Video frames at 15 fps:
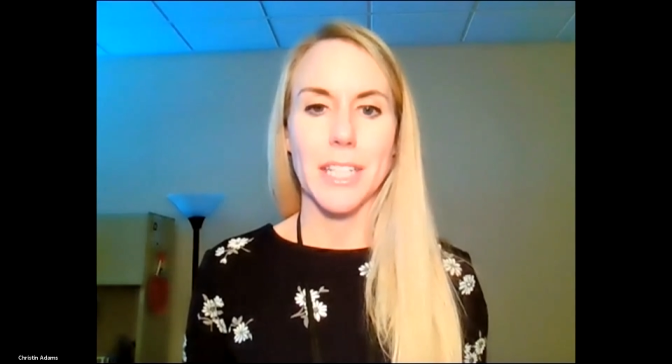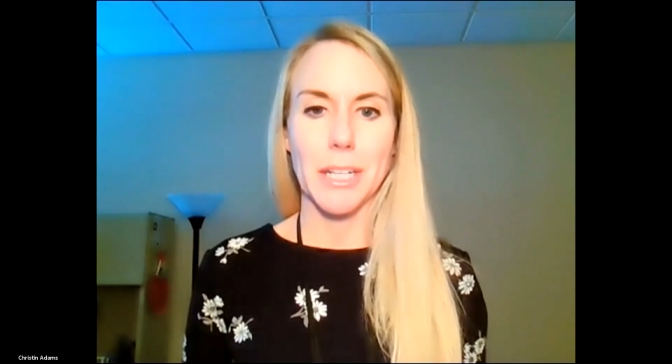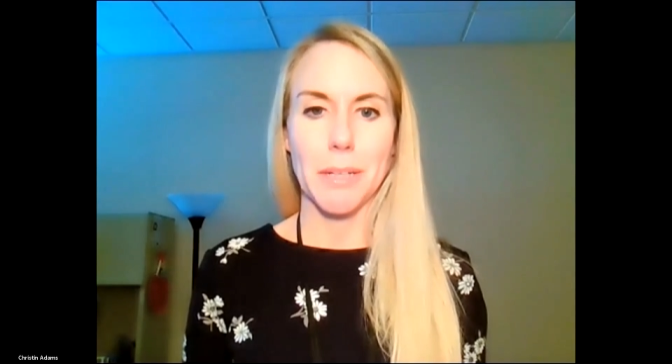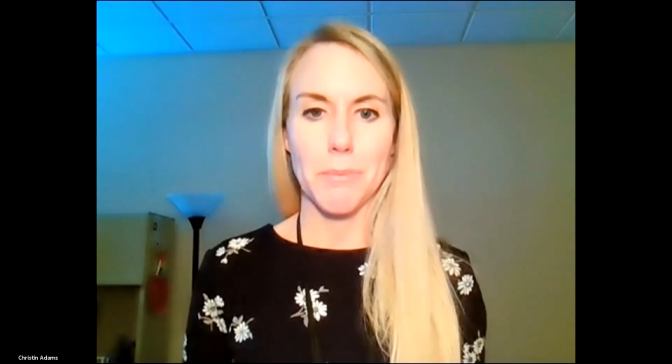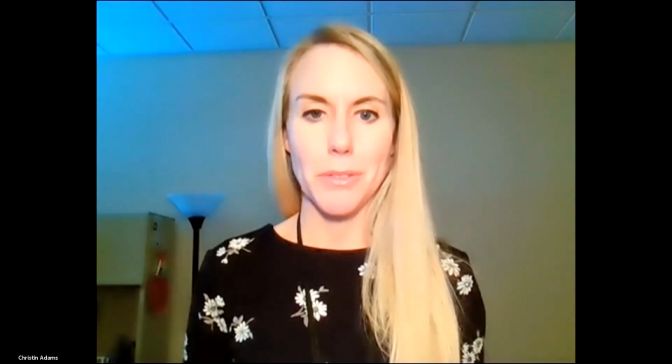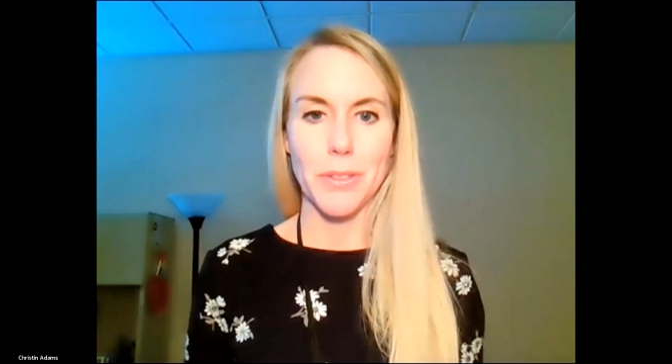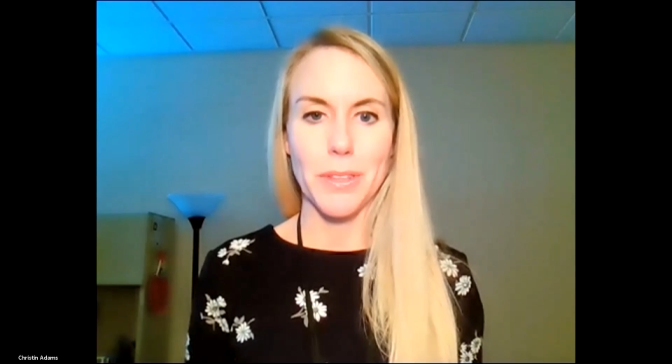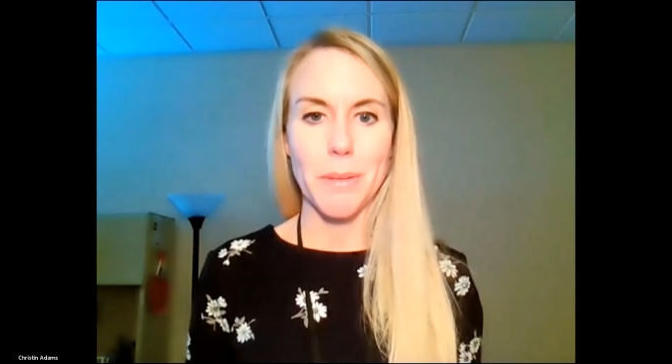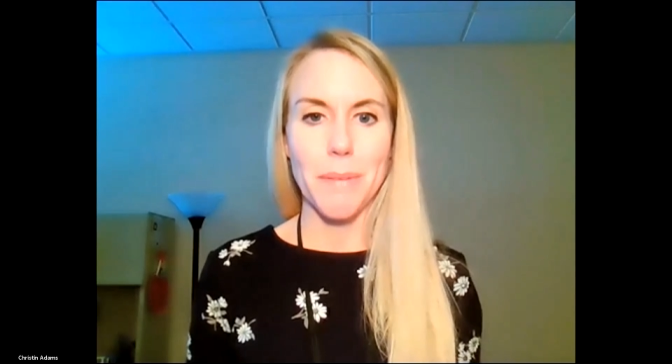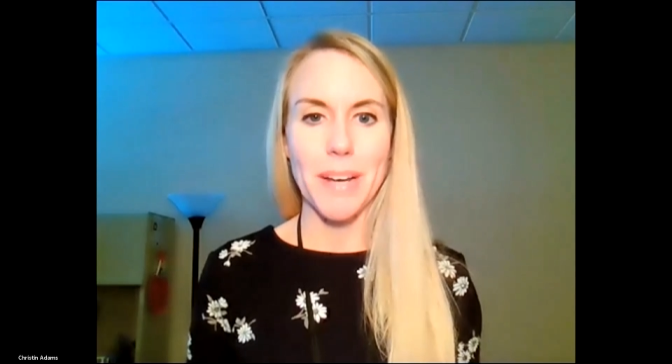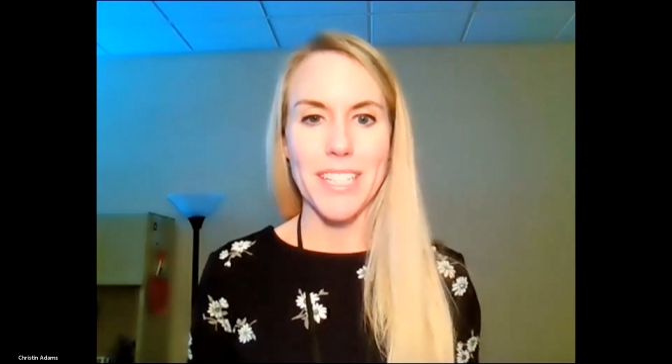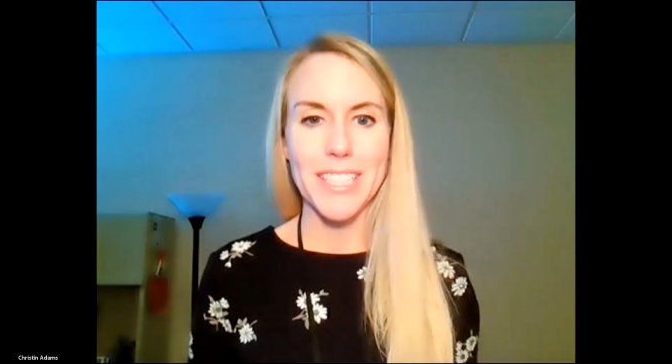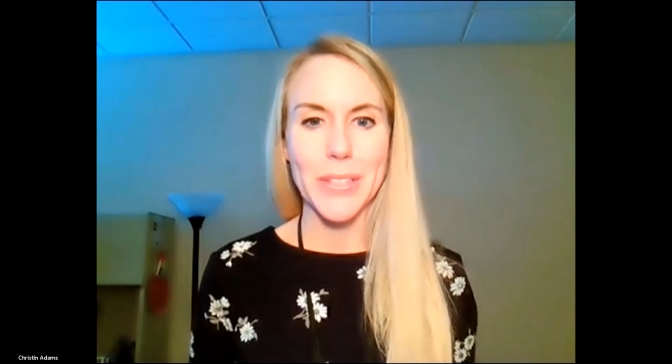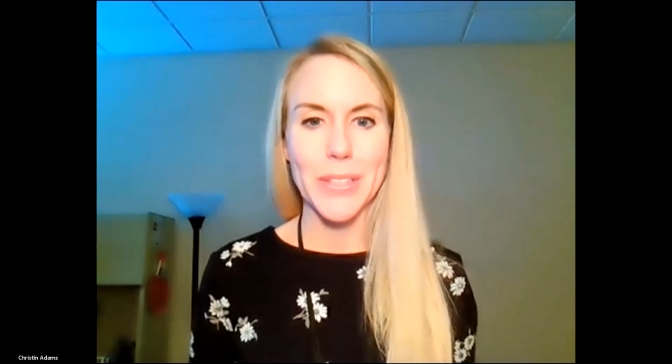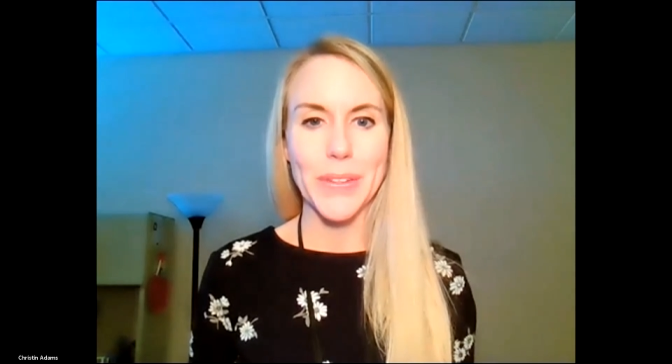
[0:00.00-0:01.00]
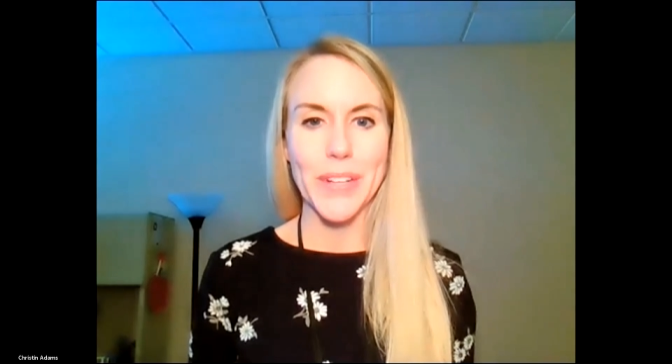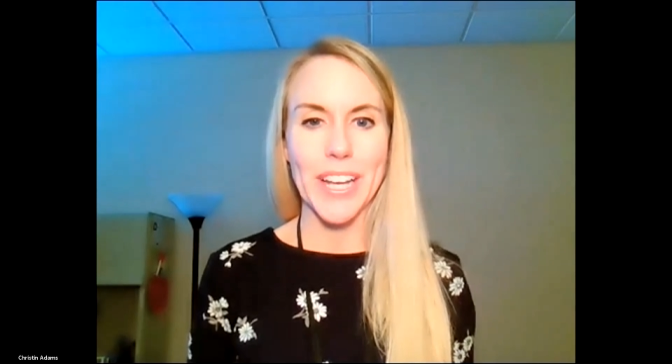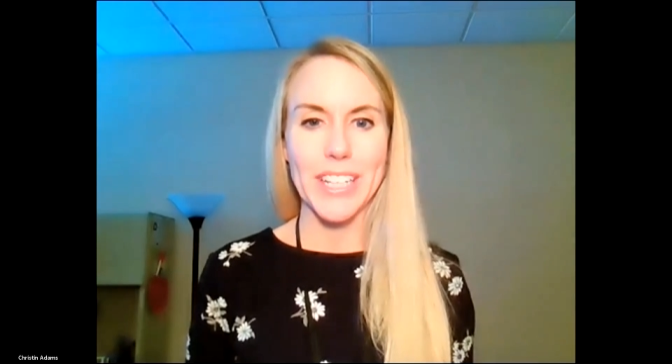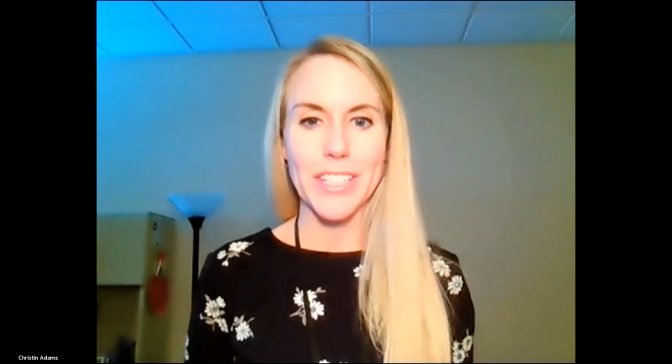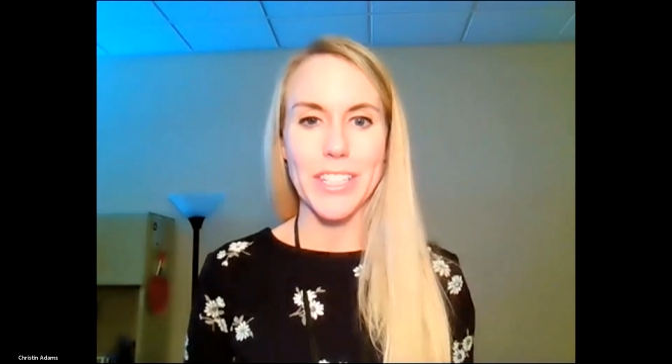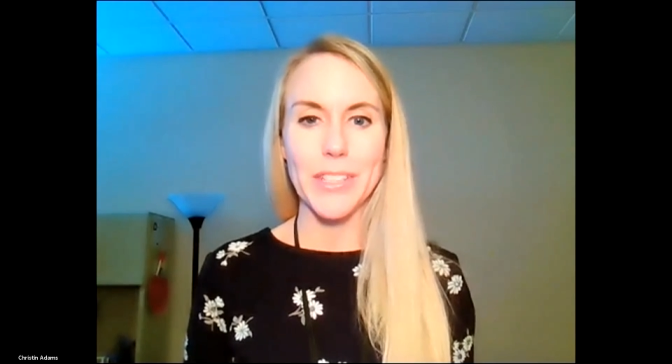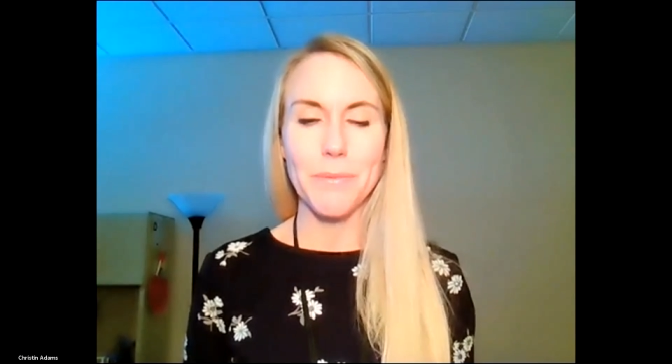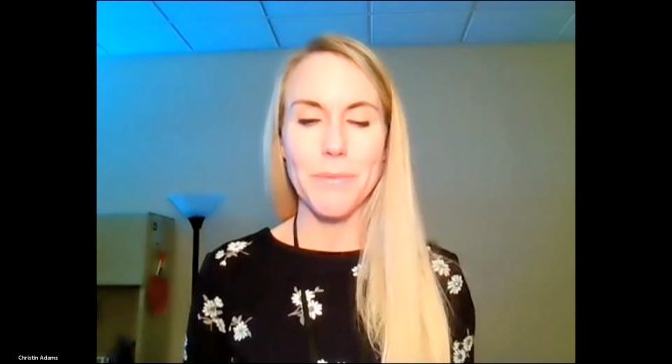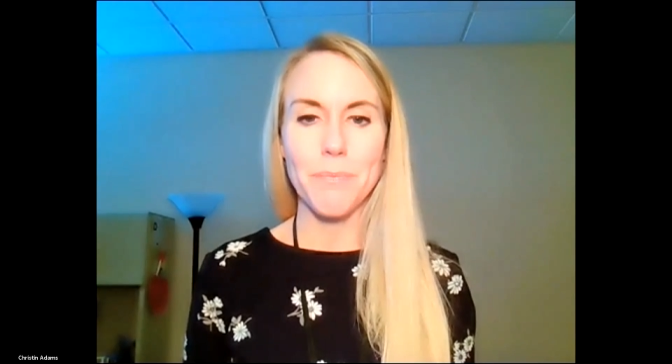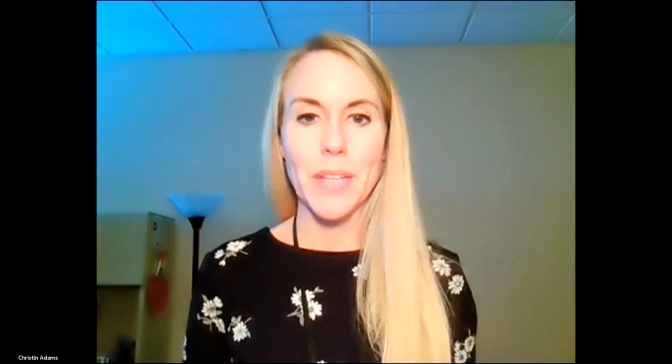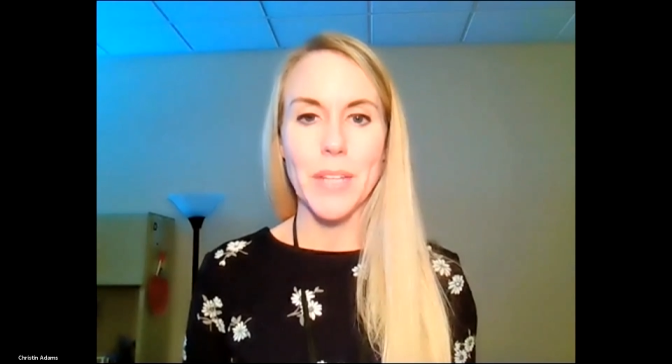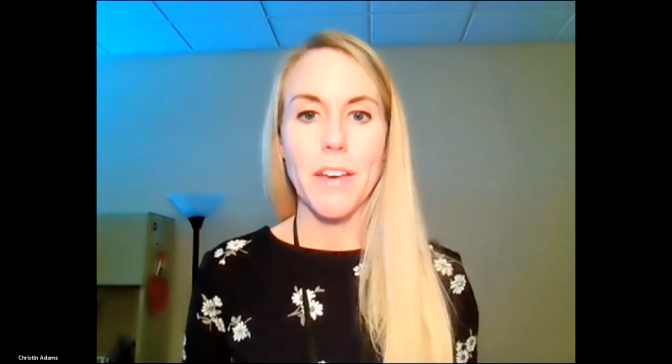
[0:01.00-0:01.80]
Keep doing the best that you can do.